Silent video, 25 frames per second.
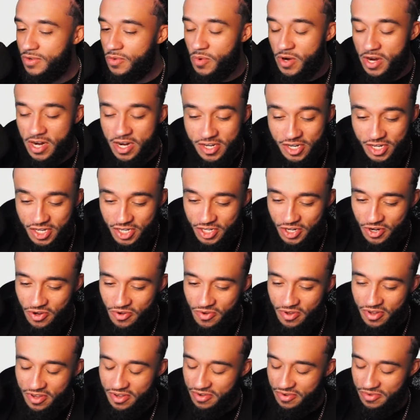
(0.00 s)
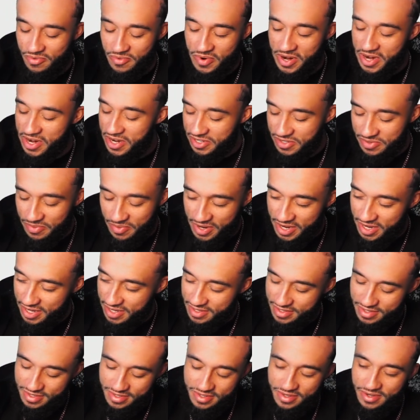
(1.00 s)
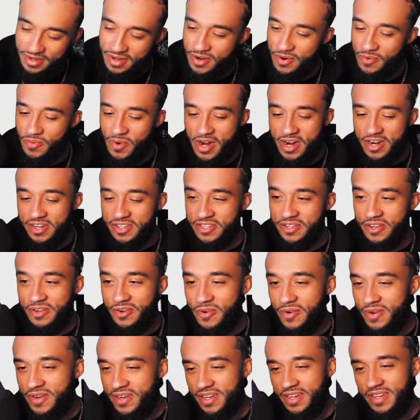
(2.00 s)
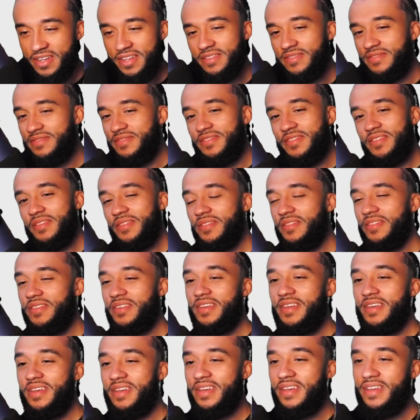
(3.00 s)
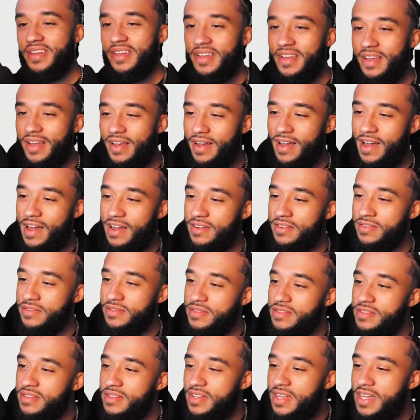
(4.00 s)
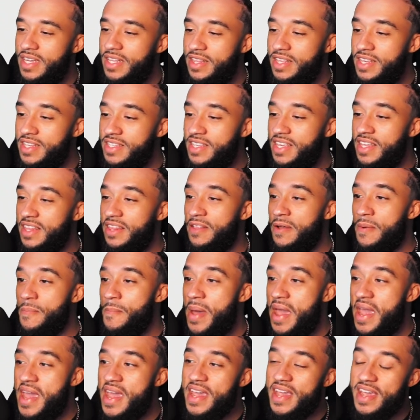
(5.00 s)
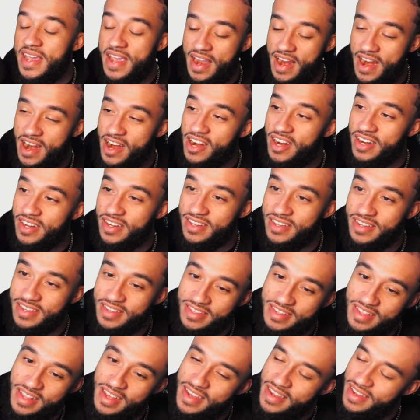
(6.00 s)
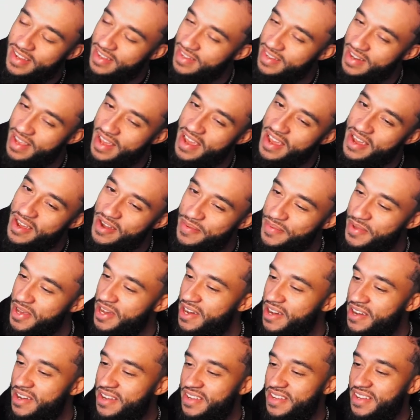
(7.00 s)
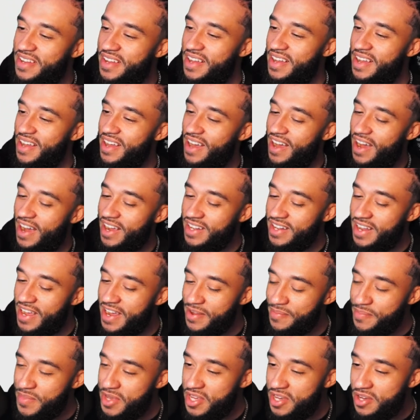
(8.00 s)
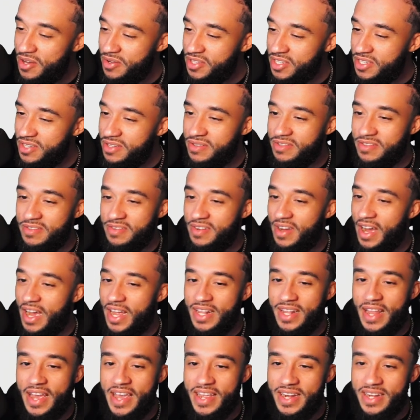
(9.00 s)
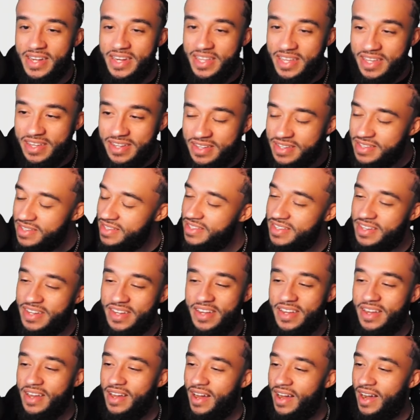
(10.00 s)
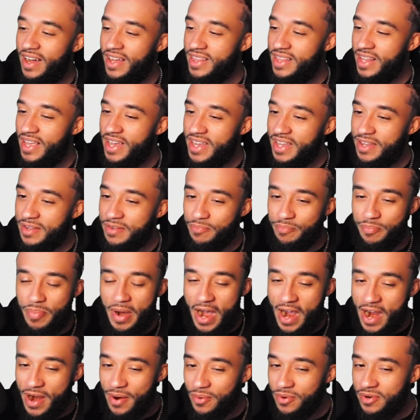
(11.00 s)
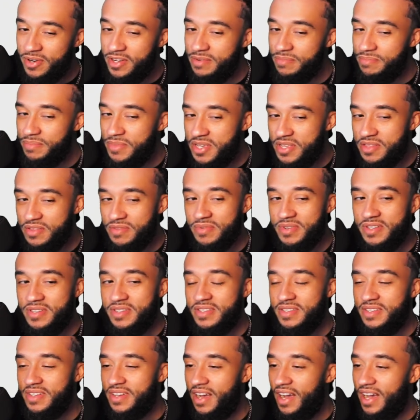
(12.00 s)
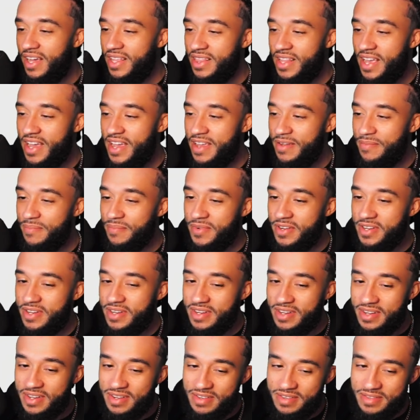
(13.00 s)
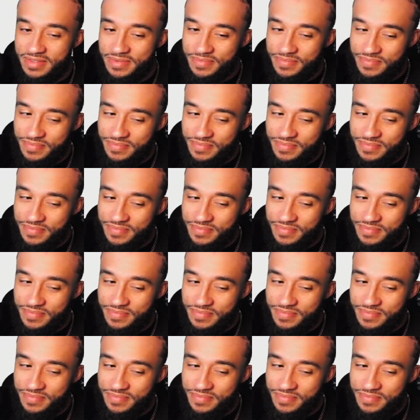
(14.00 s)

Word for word: Where's Shulk? Where's Rex? Where's Noah? At least get the main character. Damn, y'all. I like Neo too. I like Nia. I like Pyra and Mythra. I like uh